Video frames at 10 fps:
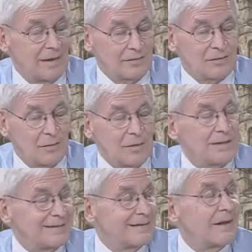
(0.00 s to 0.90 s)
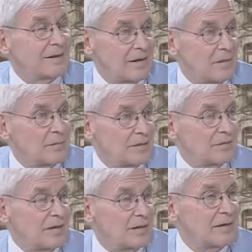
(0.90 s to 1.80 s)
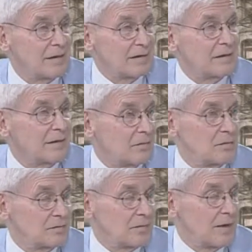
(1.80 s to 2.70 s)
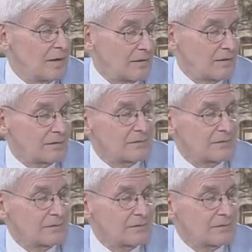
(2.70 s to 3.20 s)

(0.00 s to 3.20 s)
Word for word: And so he did not mm. come, and he stayed in England, and he was a tailor.